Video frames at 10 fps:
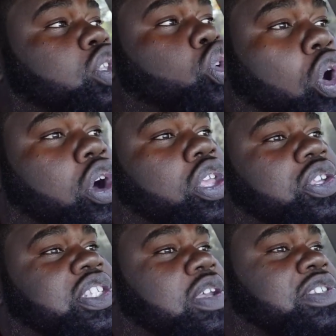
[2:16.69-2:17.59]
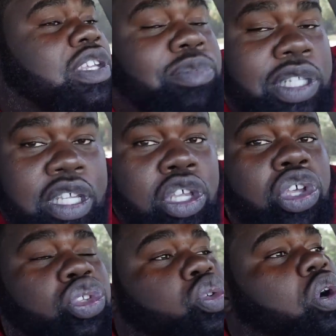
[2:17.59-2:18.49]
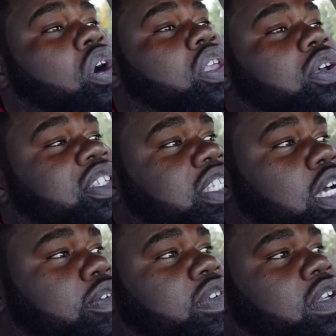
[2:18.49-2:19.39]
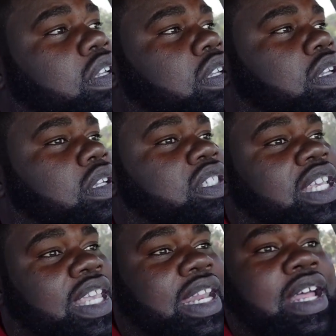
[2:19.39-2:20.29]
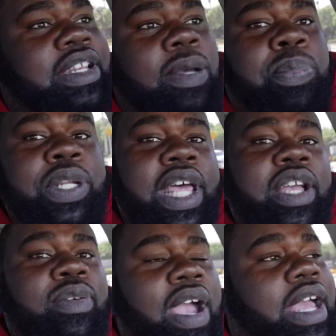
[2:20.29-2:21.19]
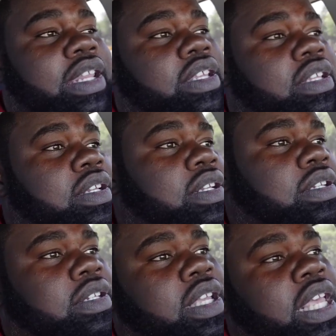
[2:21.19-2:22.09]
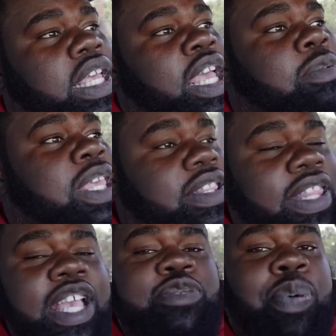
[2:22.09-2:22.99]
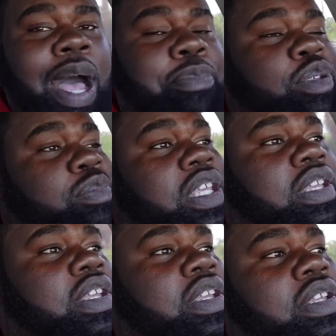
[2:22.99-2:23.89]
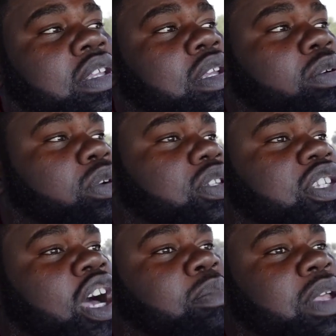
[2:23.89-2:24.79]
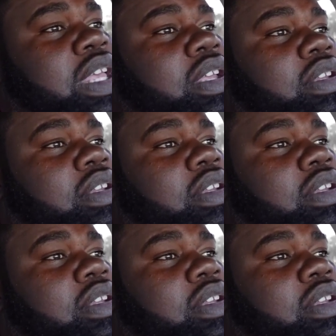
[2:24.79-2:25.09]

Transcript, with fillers: You owe yourself something, you owe yourself to get out there, put that grind in, and get things popping, man. Real talk, man.